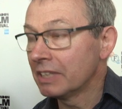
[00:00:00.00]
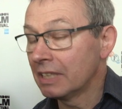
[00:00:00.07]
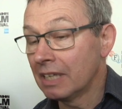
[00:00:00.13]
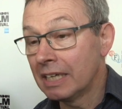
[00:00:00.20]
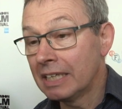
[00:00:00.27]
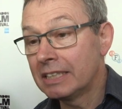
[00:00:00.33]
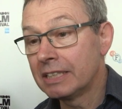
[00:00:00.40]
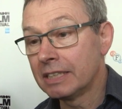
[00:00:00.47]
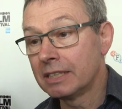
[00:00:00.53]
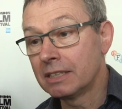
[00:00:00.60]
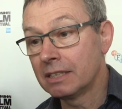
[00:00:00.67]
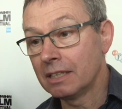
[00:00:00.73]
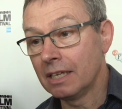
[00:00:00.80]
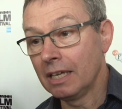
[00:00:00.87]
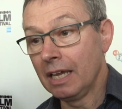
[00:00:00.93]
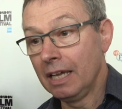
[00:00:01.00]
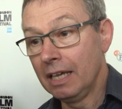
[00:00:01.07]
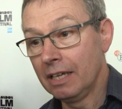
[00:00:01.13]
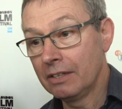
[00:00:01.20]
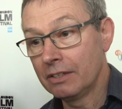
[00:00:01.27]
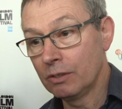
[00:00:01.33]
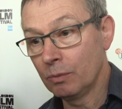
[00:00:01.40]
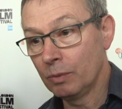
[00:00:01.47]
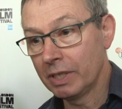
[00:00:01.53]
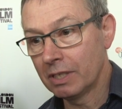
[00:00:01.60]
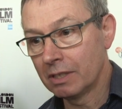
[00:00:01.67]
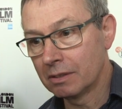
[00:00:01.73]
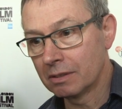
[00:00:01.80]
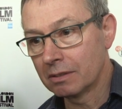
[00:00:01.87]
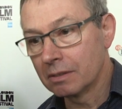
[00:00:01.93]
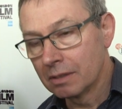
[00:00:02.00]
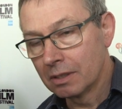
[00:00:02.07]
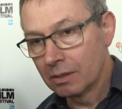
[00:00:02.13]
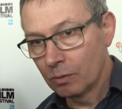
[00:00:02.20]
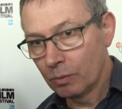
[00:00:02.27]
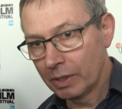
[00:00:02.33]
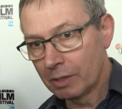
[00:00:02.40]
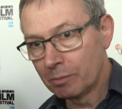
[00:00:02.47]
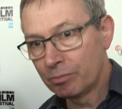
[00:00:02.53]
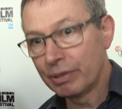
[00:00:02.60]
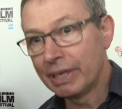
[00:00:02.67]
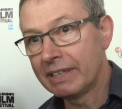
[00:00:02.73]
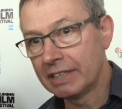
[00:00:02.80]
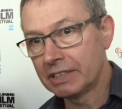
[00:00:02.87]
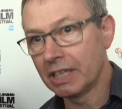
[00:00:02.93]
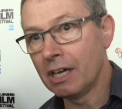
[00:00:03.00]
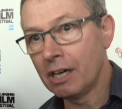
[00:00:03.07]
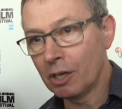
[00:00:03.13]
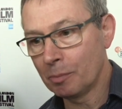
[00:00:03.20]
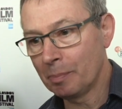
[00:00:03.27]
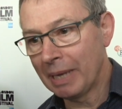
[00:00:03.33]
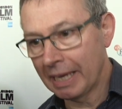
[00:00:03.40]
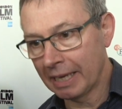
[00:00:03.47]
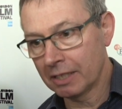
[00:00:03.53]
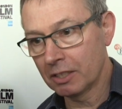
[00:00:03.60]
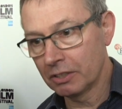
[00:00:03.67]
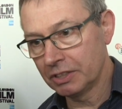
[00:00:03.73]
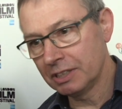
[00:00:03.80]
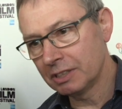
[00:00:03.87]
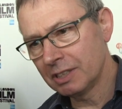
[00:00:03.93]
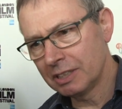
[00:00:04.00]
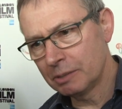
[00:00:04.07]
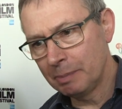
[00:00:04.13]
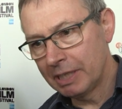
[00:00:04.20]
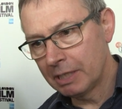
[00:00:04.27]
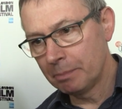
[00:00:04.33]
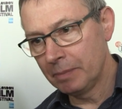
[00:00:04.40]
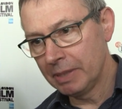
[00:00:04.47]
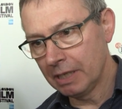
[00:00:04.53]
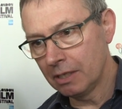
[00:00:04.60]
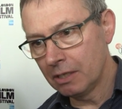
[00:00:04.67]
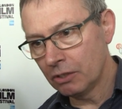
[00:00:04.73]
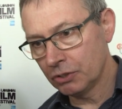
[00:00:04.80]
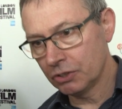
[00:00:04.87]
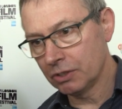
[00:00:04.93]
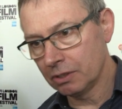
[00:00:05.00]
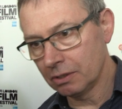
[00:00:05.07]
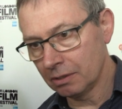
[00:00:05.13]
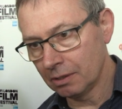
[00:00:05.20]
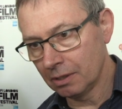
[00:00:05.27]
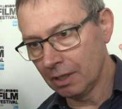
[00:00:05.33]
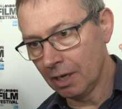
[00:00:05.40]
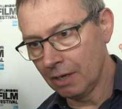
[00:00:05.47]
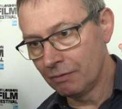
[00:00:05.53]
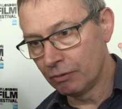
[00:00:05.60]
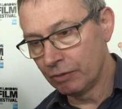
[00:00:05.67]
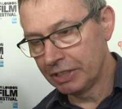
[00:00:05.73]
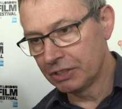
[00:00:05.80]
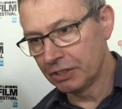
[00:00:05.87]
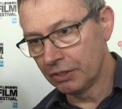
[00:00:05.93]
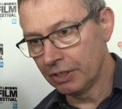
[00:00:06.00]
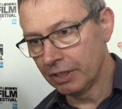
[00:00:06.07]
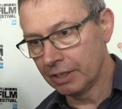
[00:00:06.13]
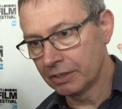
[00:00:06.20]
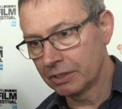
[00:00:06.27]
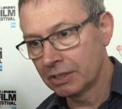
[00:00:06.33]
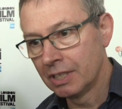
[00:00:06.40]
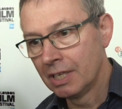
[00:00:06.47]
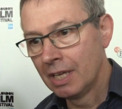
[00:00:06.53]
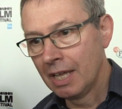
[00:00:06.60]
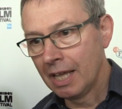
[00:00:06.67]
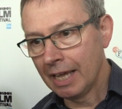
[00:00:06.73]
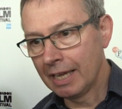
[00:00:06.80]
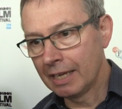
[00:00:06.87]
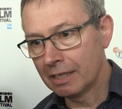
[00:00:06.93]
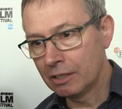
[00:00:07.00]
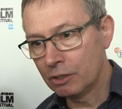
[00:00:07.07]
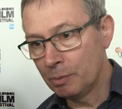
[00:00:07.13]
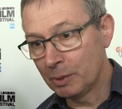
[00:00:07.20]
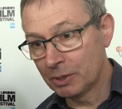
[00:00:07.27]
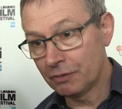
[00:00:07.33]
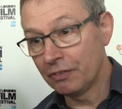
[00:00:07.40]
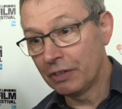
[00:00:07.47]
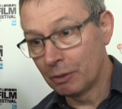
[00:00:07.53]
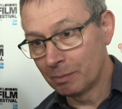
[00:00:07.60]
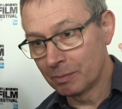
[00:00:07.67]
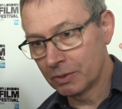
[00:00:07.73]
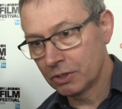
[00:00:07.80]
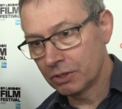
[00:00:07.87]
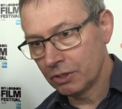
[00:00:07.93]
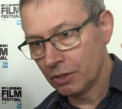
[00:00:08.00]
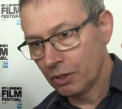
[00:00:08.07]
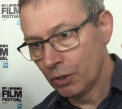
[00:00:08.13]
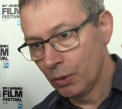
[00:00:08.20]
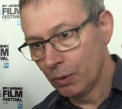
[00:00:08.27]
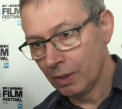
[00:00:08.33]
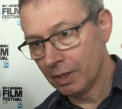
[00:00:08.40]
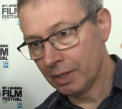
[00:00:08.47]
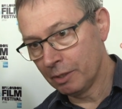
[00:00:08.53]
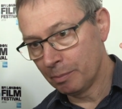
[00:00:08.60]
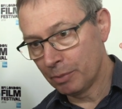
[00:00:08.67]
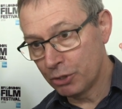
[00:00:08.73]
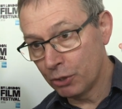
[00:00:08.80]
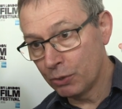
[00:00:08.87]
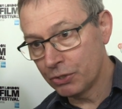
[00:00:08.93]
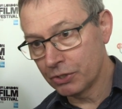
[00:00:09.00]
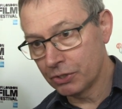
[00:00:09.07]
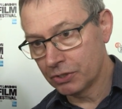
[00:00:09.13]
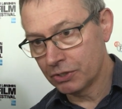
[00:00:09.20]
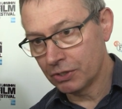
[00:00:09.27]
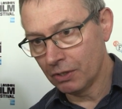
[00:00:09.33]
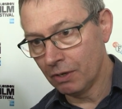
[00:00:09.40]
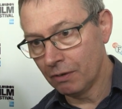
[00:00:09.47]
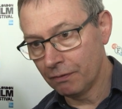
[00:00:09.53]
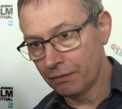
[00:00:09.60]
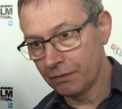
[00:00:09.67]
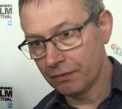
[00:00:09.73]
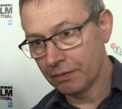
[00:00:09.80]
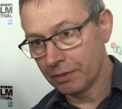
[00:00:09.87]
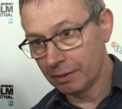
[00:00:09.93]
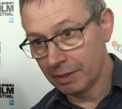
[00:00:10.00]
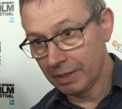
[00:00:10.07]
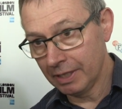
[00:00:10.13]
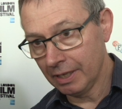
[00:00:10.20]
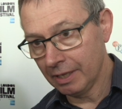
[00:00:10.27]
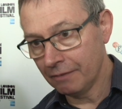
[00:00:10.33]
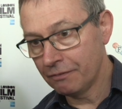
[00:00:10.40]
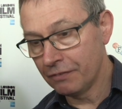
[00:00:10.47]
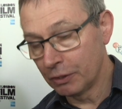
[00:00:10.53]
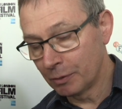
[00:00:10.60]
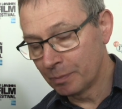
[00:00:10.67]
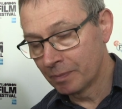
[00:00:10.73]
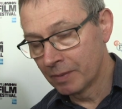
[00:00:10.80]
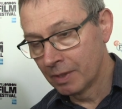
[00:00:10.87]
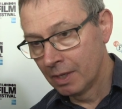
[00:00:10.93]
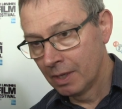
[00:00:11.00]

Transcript: delighted uh, that we can we can bring this art back, because it's it's been a bit lost over recent years, and Lupus Films, who are the producers of the uh, film,